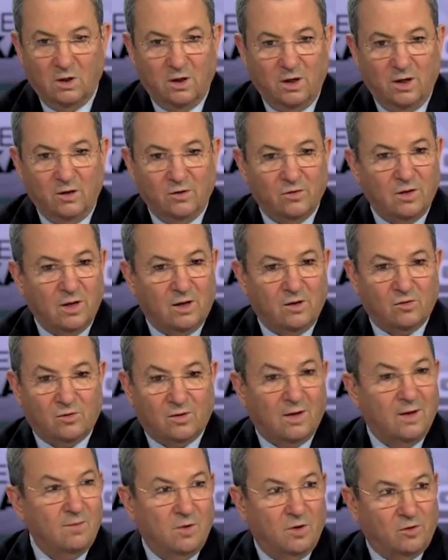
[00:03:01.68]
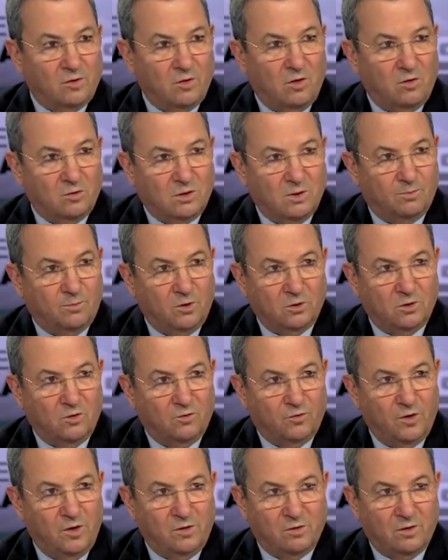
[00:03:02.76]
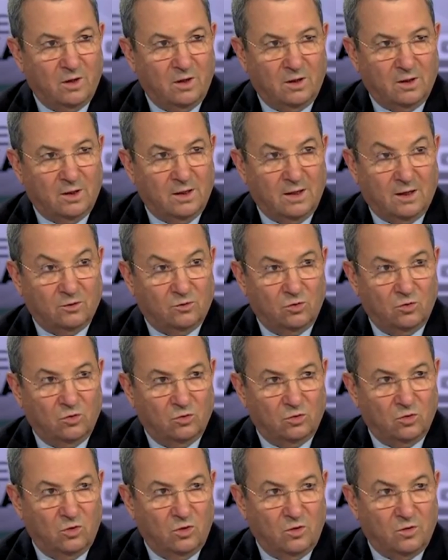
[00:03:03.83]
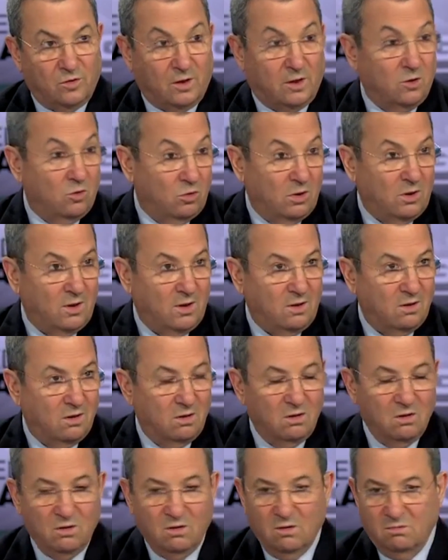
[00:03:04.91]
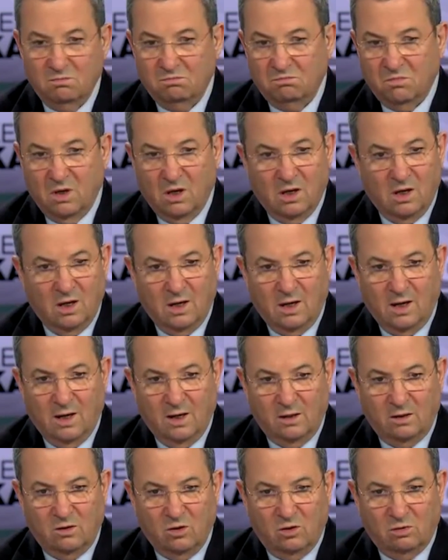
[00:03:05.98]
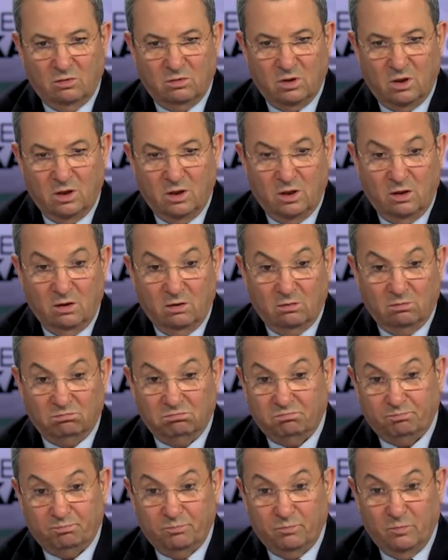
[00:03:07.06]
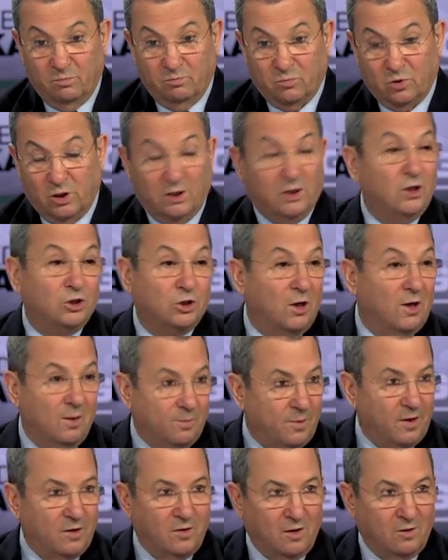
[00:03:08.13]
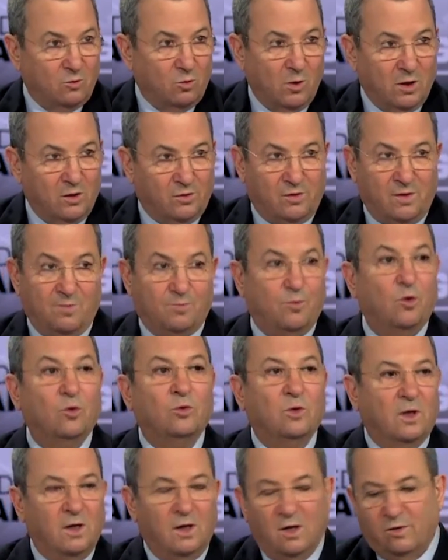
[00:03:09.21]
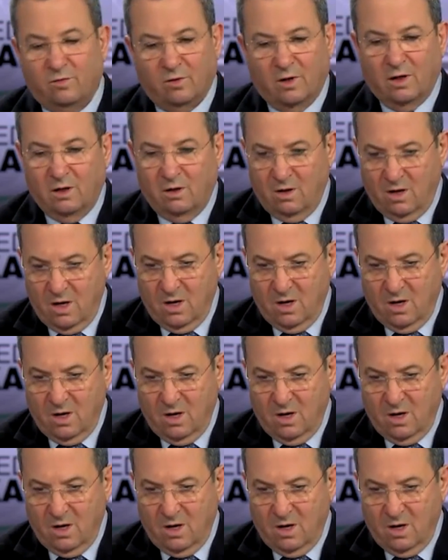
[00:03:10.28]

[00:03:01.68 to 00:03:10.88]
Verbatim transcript: He is extremely strong supporter of Israel in regard to, to its security. Uh, I don't. Uh, traditionally, President were supporting Israel